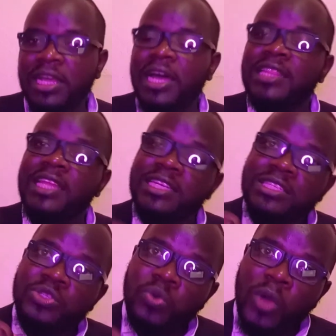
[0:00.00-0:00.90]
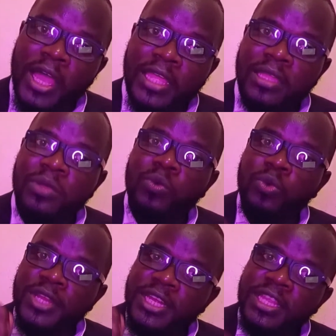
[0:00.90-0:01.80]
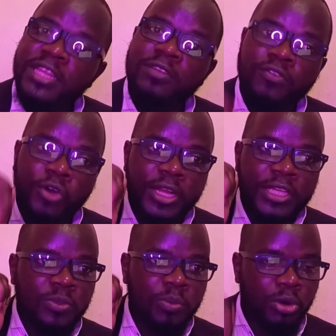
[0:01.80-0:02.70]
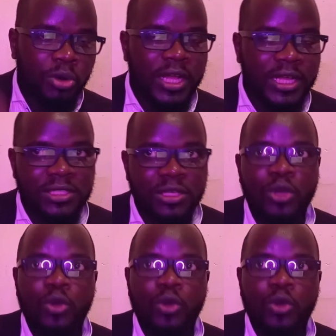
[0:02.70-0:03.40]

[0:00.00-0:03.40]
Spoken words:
And that is why we need Forex brokers